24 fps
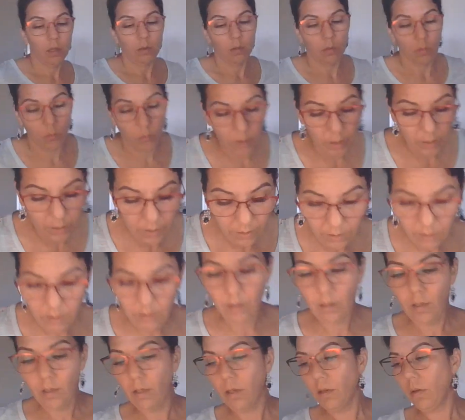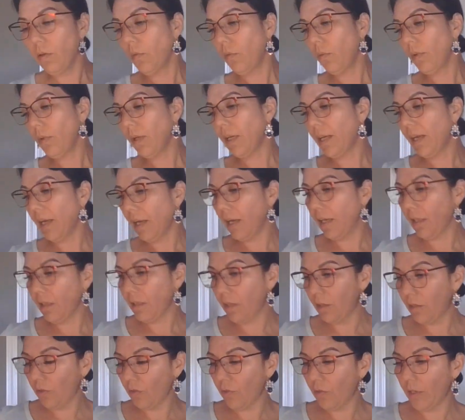Well, we got
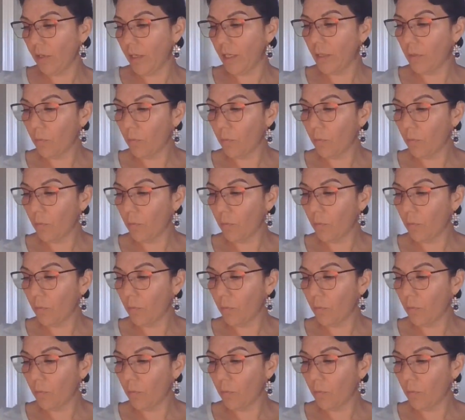3.